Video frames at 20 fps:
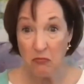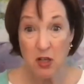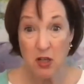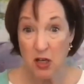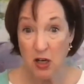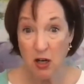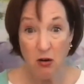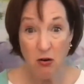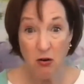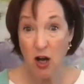you
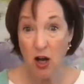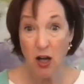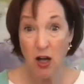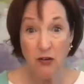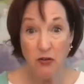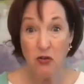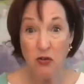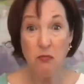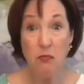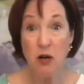know,
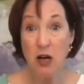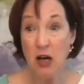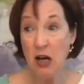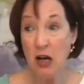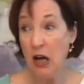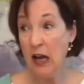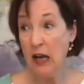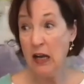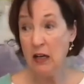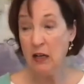
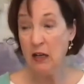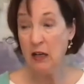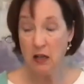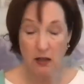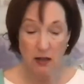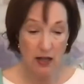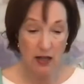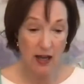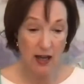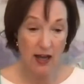
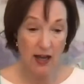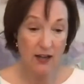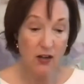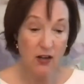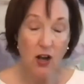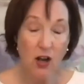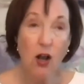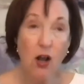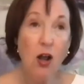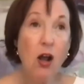undermine that?
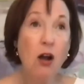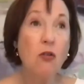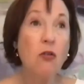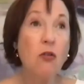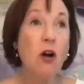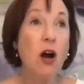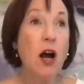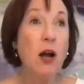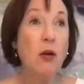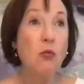
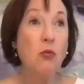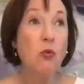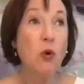Right.